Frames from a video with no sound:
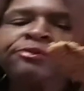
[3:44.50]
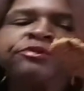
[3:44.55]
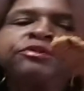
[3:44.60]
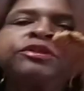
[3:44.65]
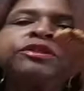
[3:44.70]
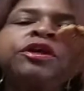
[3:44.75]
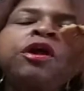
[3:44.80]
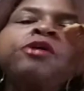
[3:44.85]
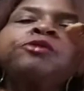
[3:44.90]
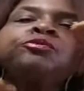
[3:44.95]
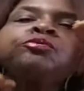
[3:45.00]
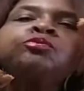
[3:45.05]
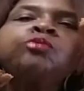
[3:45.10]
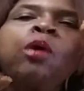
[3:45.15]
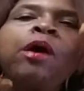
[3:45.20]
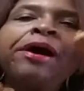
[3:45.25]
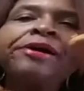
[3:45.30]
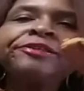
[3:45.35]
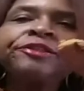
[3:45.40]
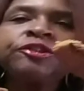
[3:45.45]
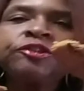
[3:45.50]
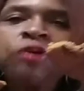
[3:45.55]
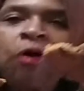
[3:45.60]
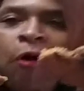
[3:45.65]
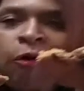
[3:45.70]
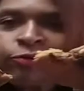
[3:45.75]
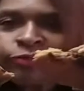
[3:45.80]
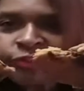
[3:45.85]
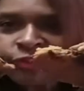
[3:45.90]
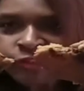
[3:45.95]
This is one
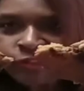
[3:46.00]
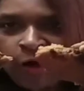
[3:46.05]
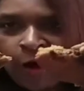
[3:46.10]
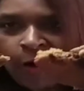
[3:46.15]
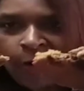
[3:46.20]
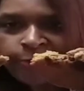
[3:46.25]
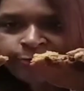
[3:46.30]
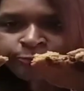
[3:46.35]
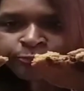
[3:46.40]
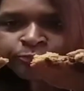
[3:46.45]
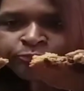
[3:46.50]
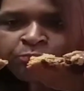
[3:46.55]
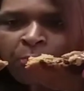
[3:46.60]
cookie, y'all.